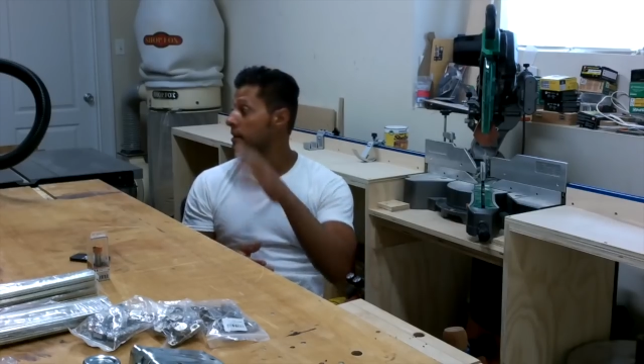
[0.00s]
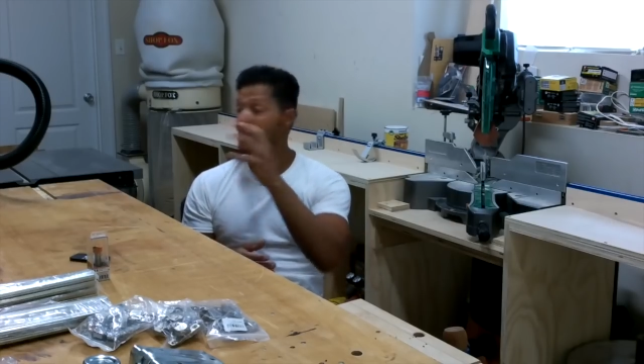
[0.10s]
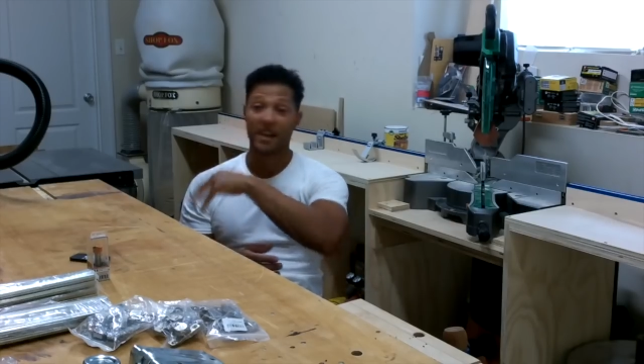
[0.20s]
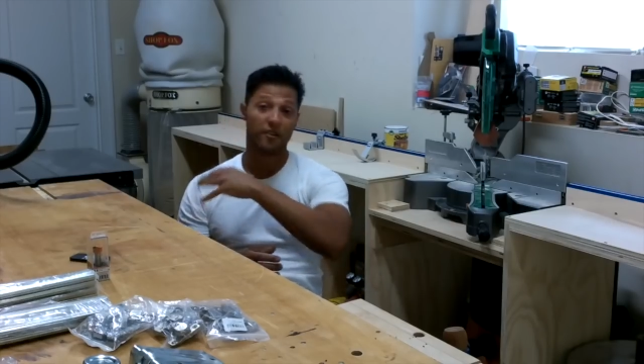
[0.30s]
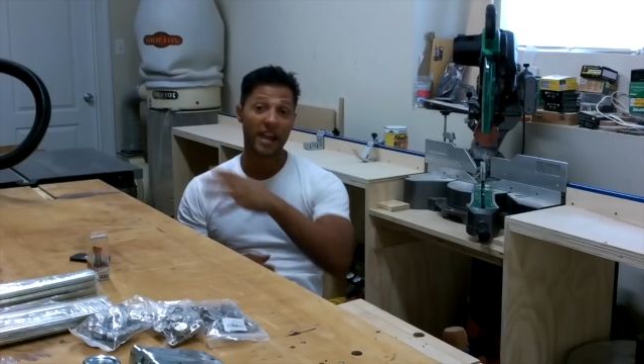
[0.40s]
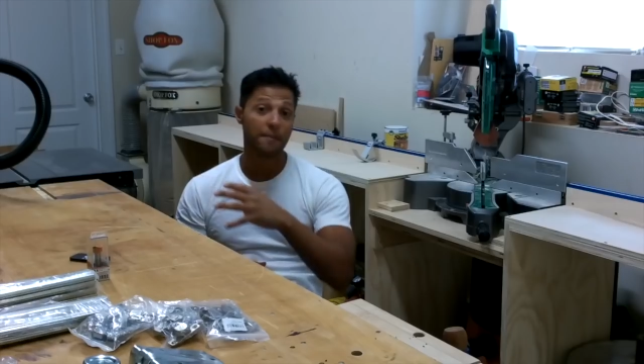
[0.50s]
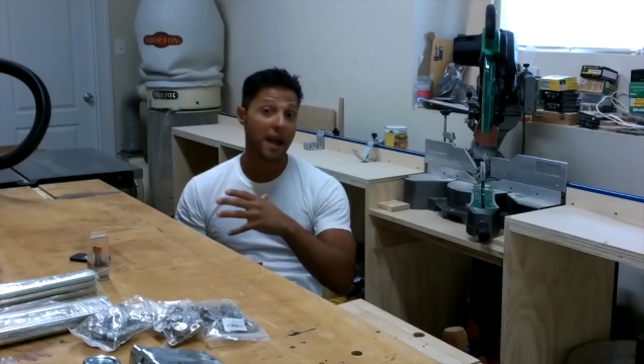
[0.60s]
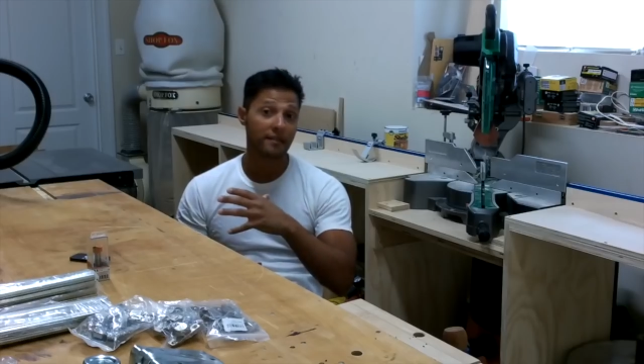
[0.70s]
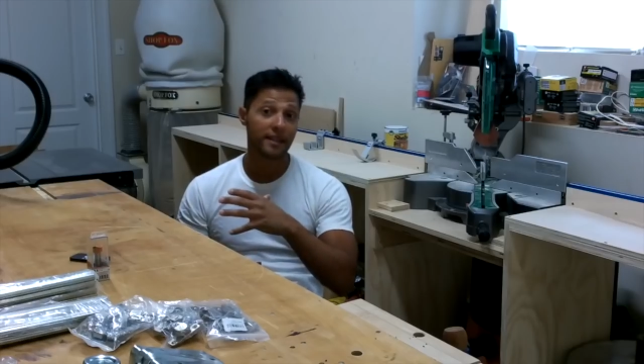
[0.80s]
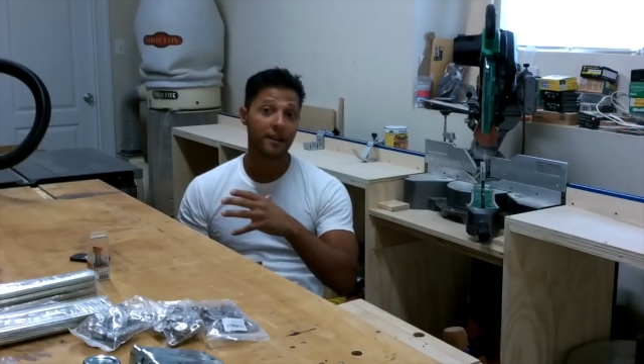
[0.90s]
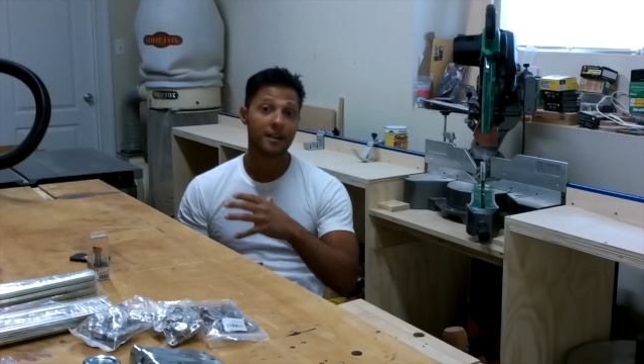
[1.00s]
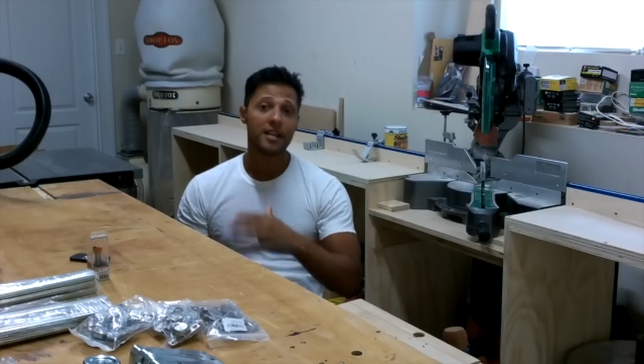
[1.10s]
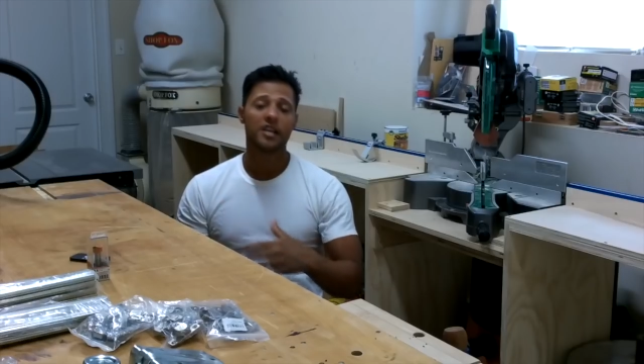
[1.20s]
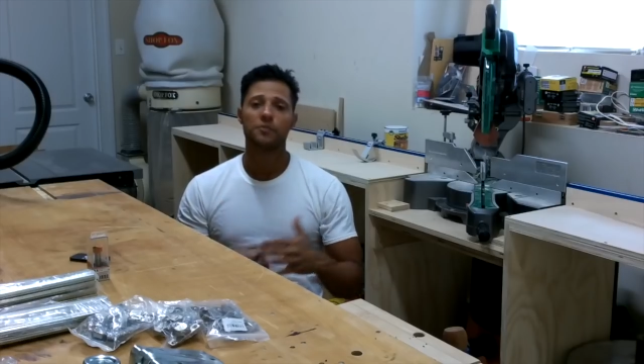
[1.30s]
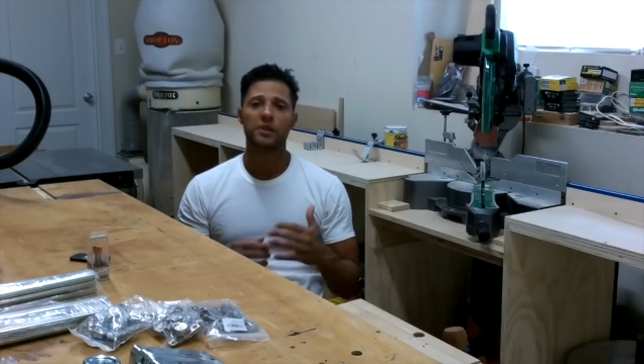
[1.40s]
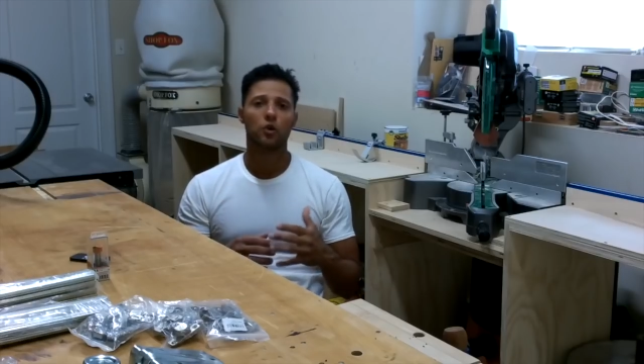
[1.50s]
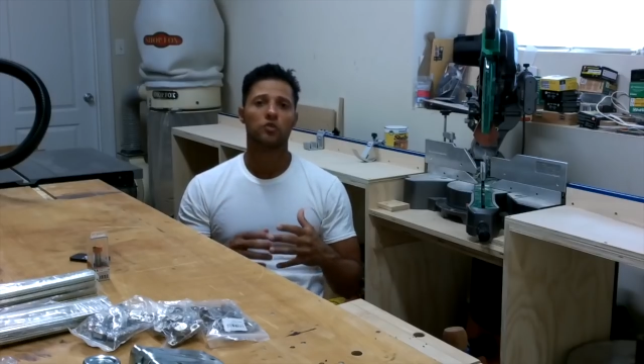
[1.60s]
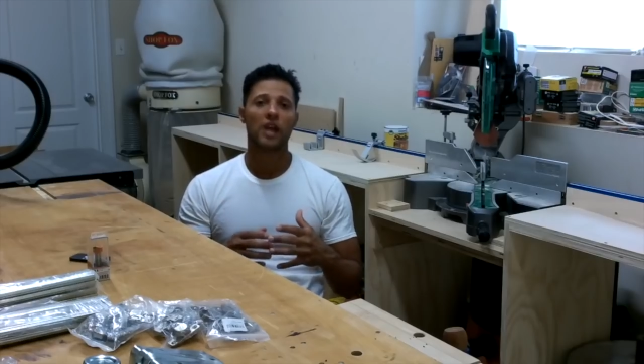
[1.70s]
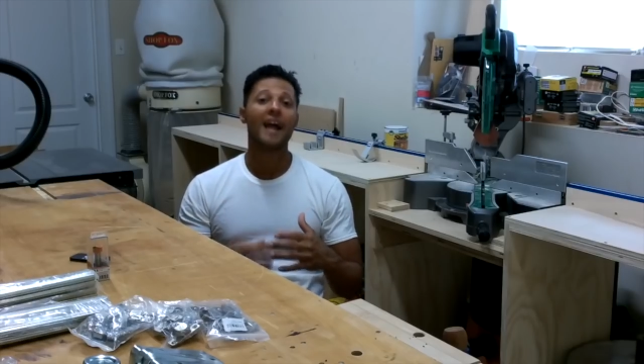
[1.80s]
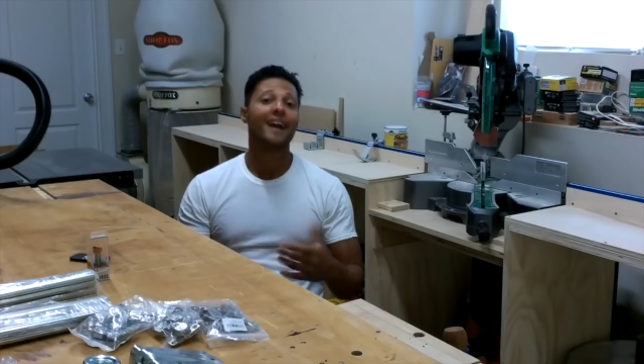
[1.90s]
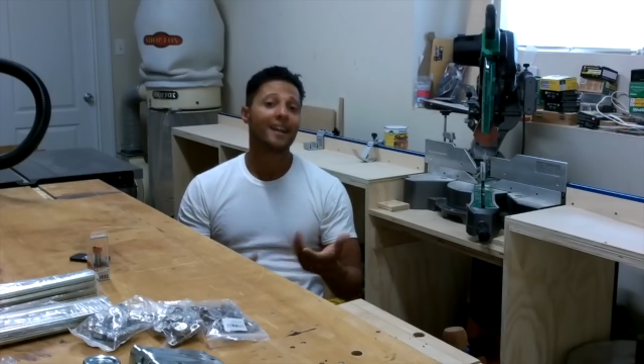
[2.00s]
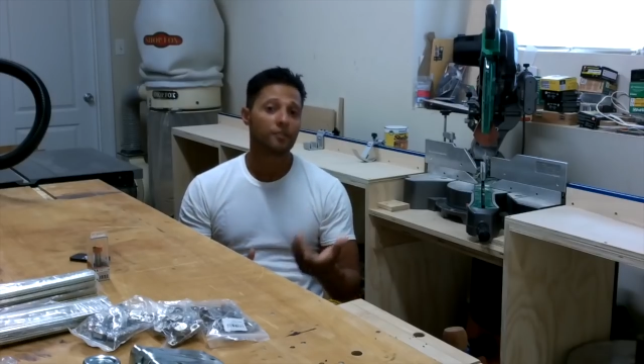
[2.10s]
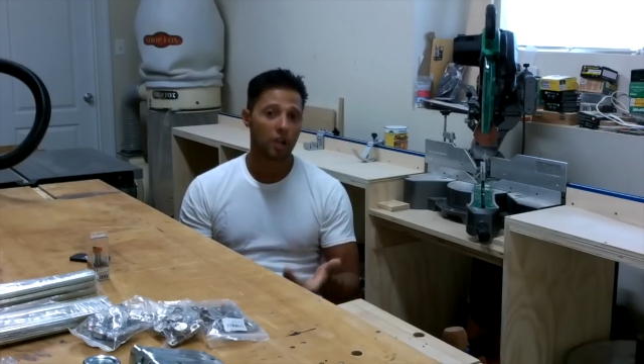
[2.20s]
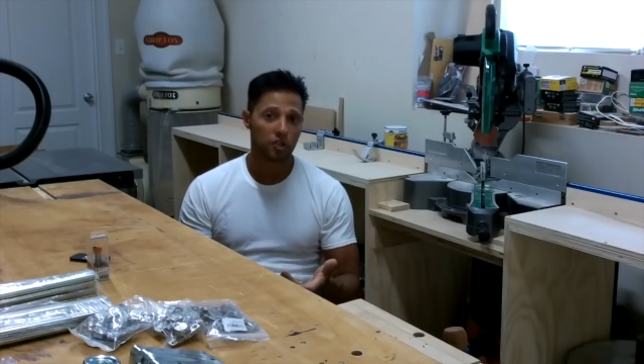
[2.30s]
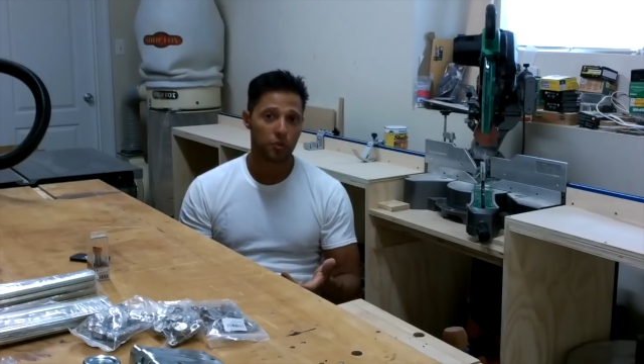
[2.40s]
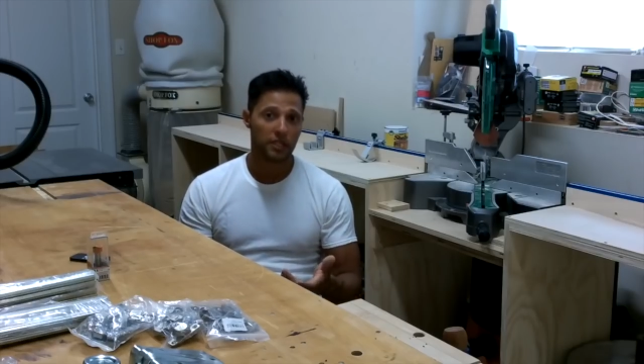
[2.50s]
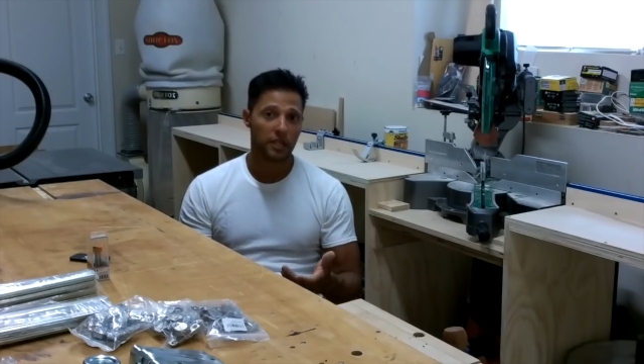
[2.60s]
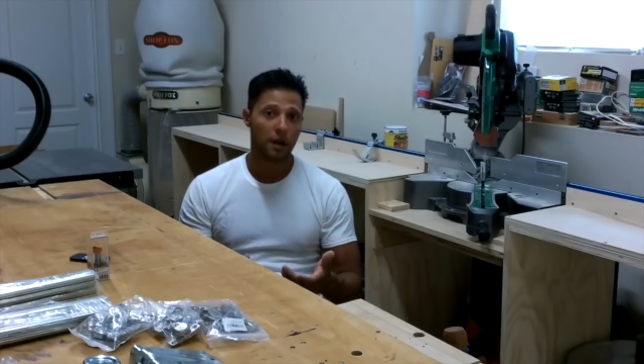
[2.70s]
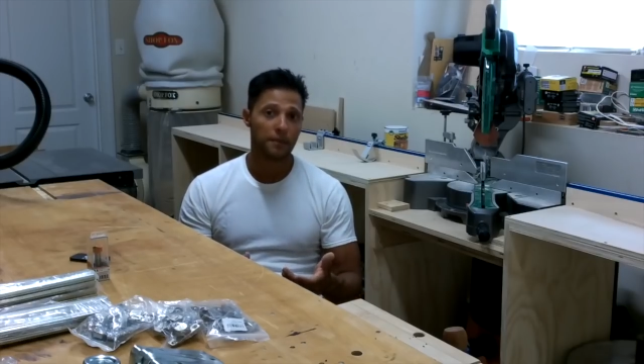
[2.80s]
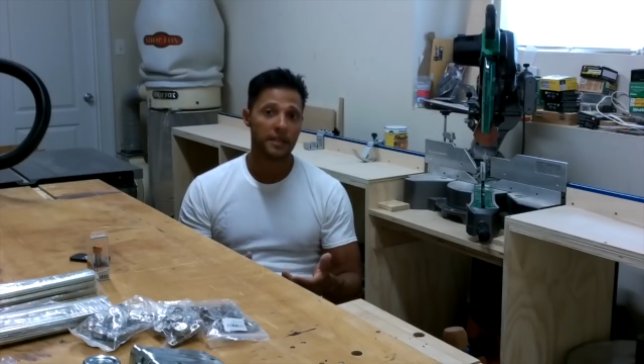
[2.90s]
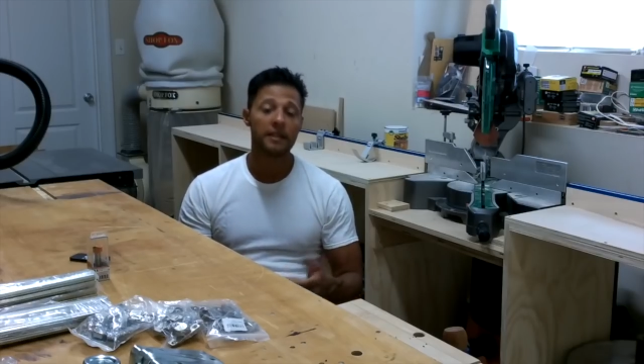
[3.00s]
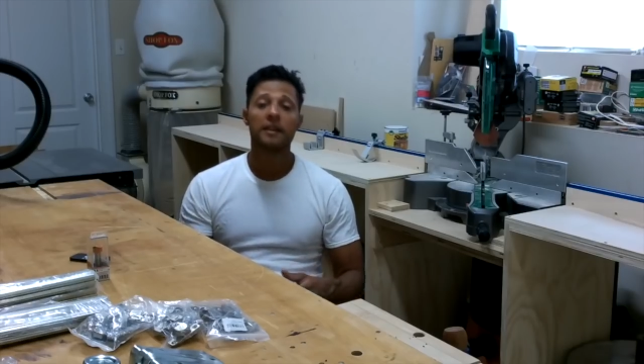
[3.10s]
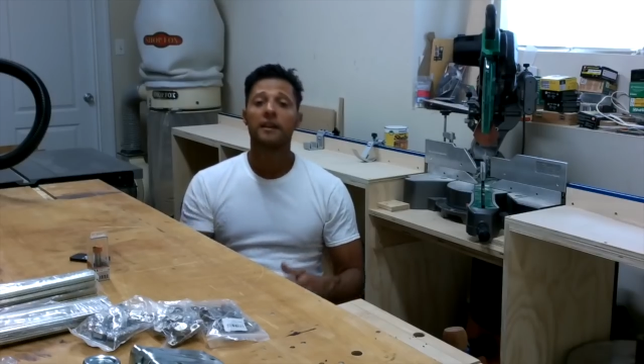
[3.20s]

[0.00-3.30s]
their name out there is because I got in touch with the company,